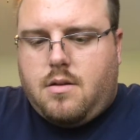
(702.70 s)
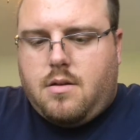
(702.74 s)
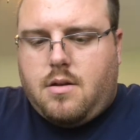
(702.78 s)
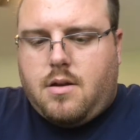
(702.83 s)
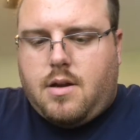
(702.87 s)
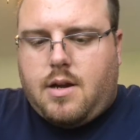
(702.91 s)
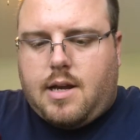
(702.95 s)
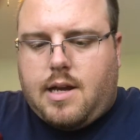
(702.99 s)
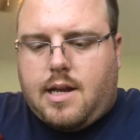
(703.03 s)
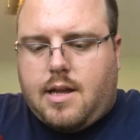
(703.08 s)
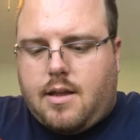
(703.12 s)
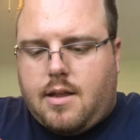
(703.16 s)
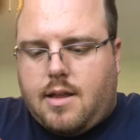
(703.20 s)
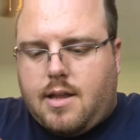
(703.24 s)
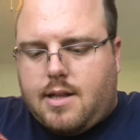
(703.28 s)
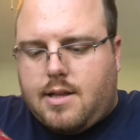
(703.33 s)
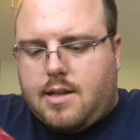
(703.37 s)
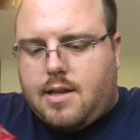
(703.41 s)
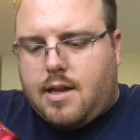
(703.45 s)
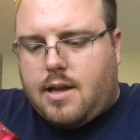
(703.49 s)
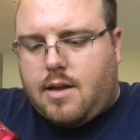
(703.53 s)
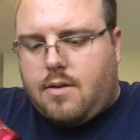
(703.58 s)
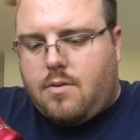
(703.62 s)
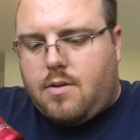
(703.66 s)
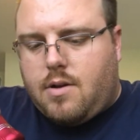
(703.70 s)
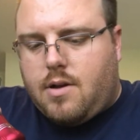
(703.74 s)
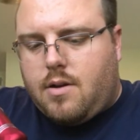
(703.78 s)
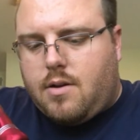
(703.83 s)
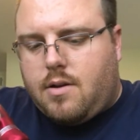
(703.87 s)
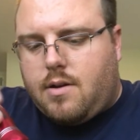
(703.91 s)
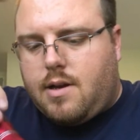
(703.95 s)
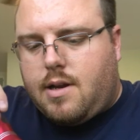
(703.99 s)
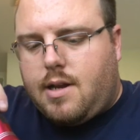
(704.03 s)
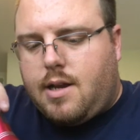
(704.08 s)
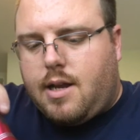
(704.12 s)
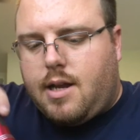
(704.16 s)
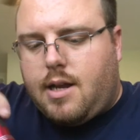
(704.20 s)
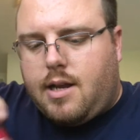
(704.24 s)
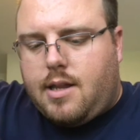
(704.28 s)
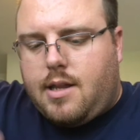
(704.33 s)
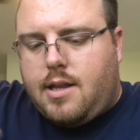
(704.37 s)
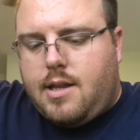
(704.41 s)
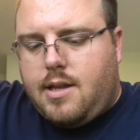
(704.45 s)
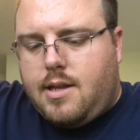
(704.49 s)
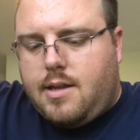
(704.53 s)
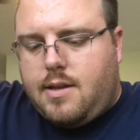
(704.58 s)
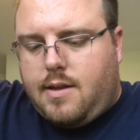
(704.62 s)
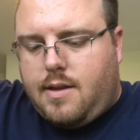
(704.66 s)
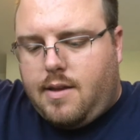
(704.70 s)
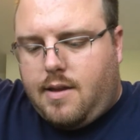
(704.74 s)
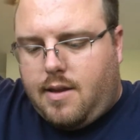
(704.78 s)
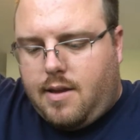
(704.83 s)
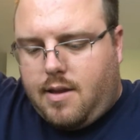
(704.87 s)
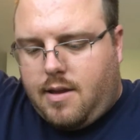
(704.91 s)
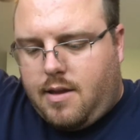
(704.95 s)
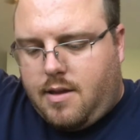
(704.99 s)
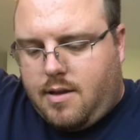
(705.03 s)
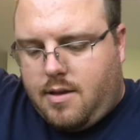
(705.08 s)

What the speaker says: All right, now that's tight. We'll go ahead and tighten this.